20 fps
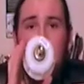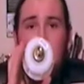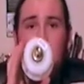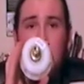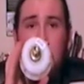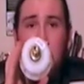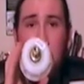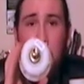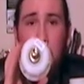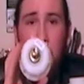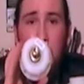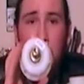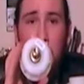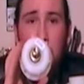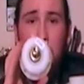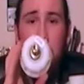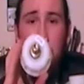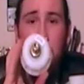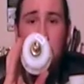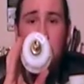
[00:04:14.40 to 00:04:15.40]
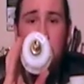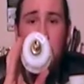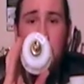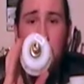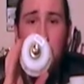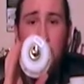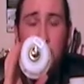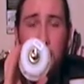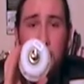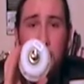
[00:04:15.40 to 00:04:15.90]
a carbon
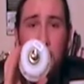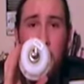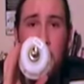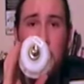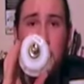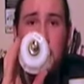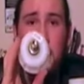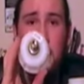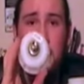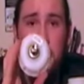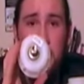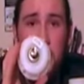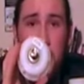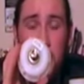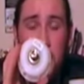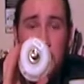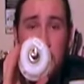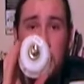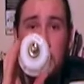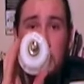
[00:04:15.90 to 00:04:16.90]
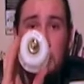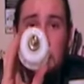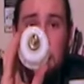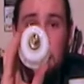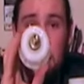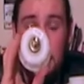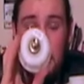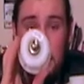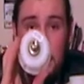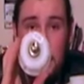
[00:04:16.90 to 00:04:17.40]
dioxide injector
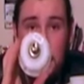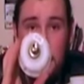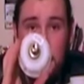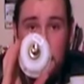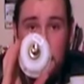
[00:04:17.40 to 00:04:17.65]
lid.